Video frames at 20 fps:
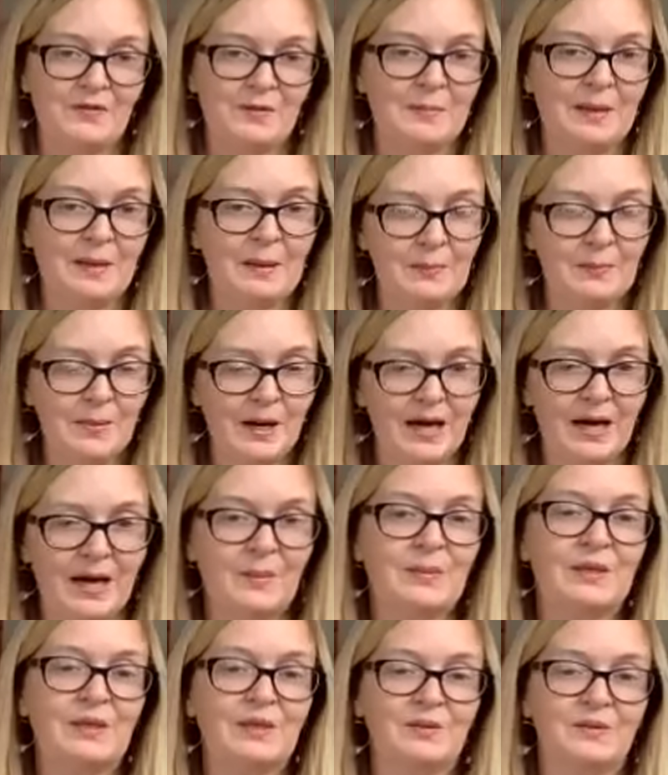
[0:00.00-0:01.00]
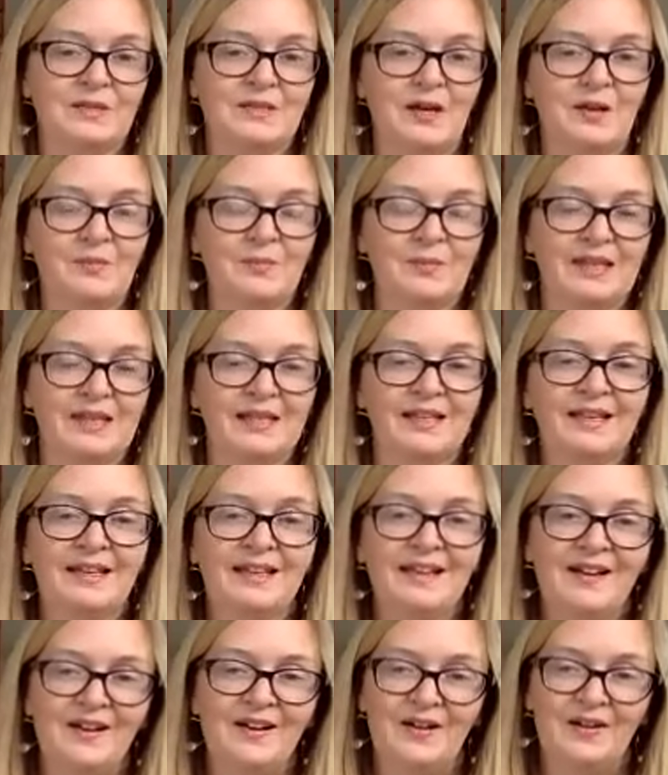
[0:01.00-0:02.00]
from my mom, who had taught me
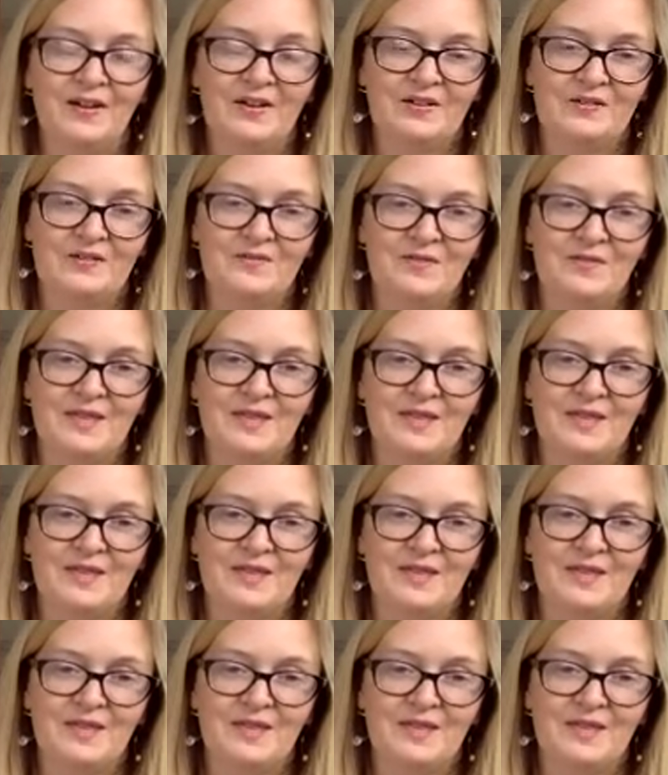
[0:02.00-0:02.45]
all of